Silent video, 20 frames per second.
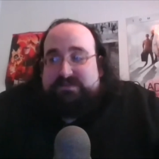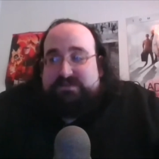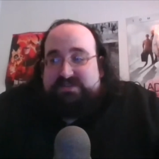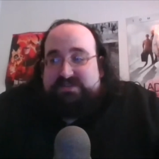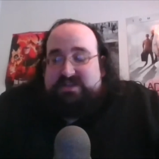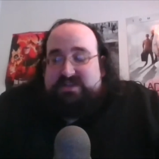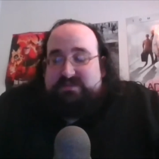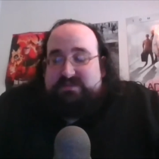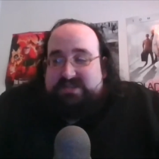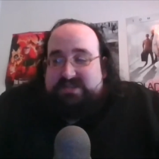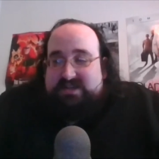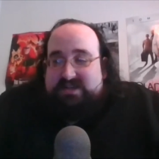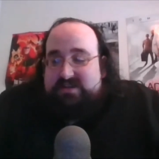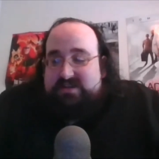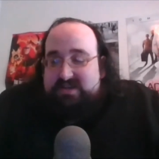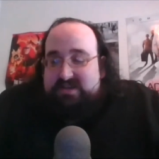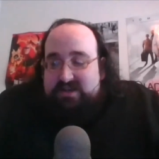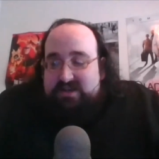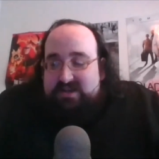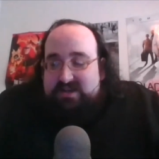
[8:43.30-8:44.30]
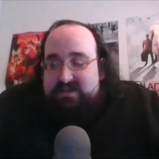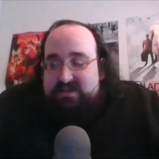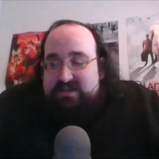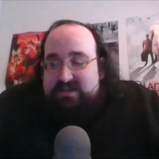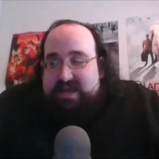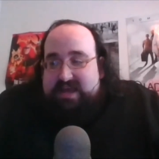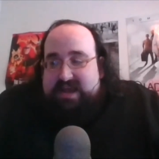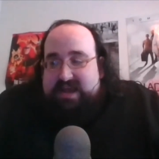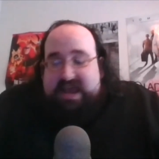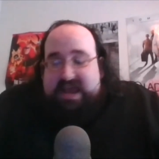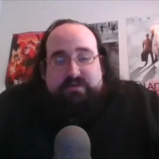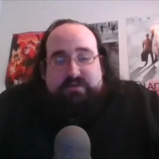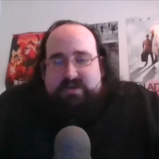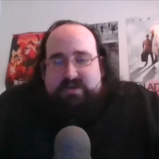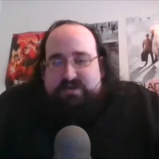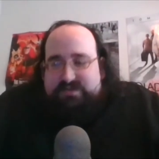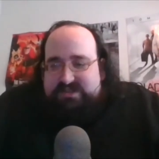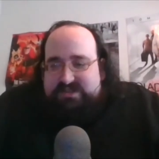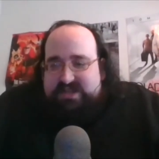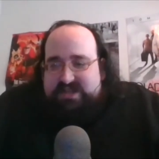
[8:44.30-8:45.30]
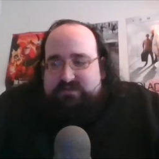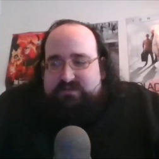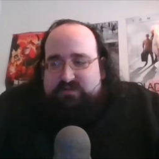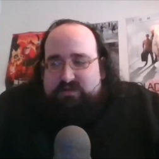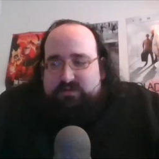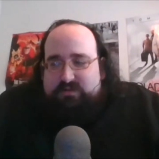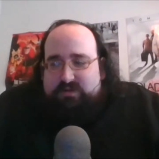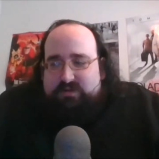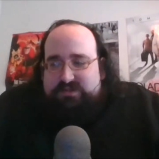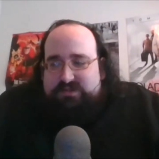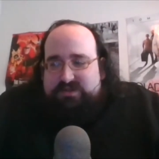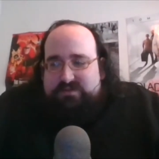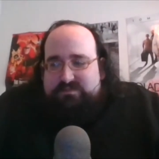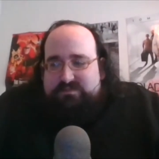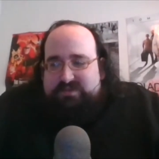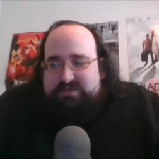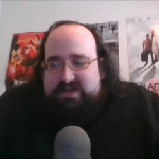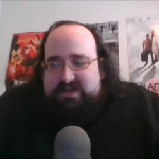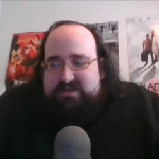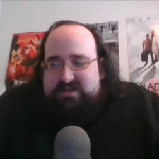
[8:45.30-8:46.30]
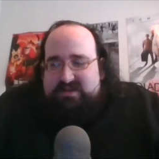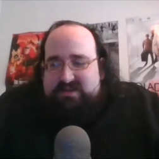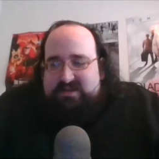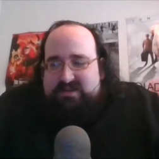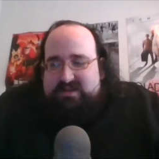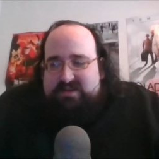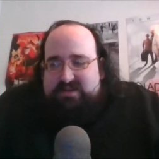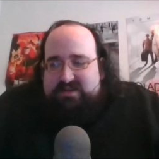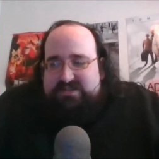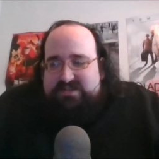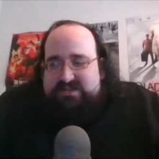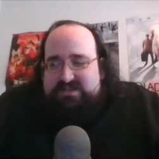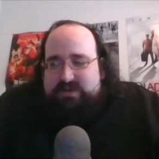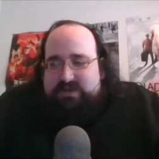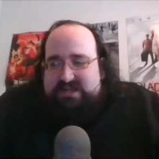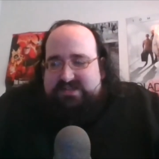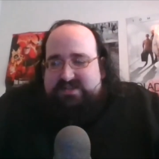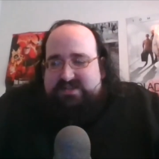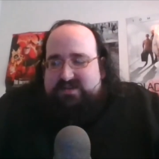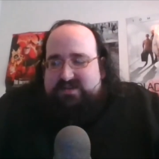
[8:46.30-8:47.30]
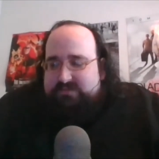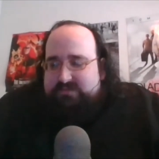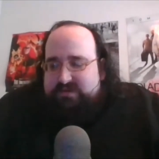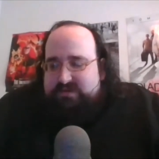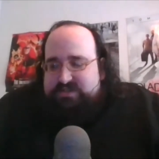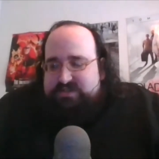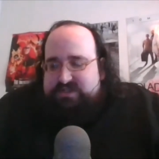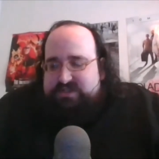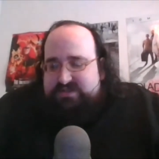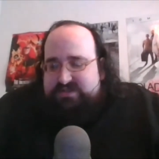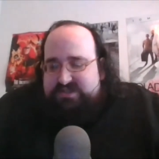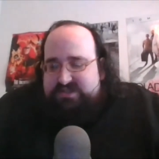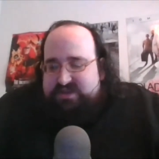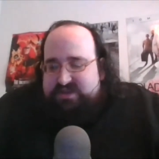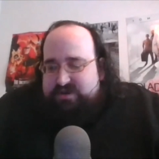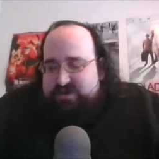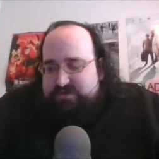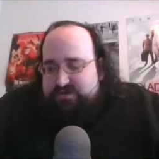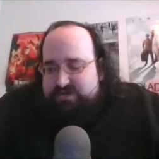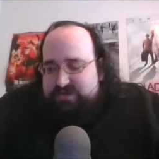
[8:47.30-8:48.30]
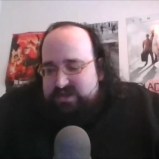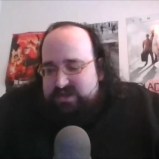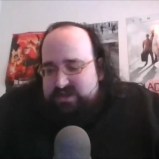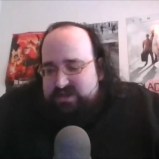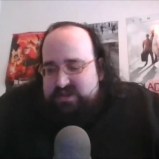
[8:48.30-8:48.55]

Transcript: seem to get angrier as they grow older but you, you know it's a wasted emotion so